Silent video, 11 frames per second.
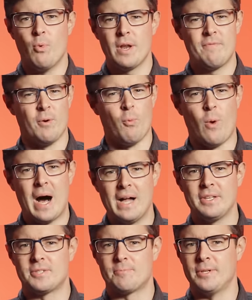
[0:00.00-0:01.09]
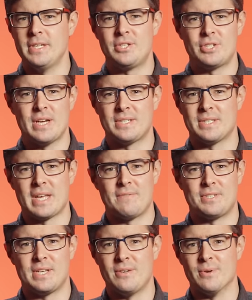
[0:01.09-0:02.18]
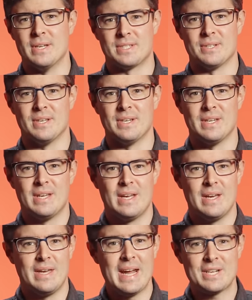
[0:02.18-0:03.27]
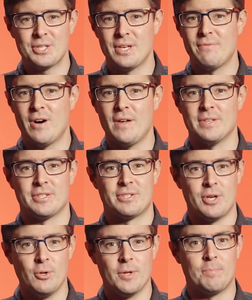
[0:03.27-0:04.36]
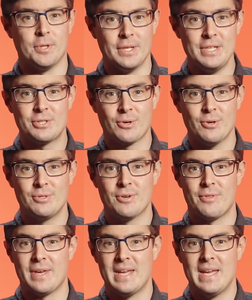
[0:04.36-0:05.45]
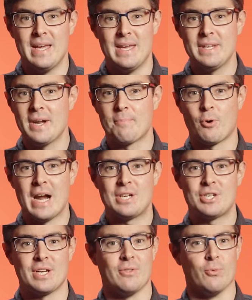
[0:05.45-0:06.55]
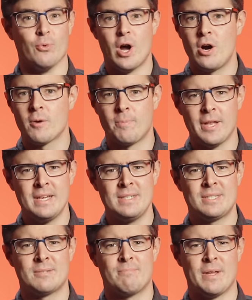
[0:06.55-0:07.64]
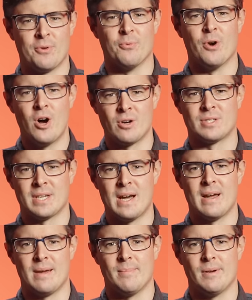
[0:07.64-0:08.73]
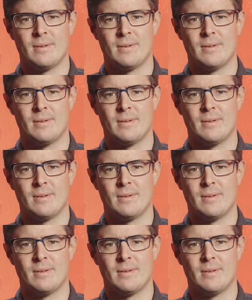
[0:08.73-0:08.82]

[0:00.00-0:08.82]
one of the wildest police chases I've seen recently. It actually involved a stolen police cruiser that ended up crashing in the wrong place at the wrong time.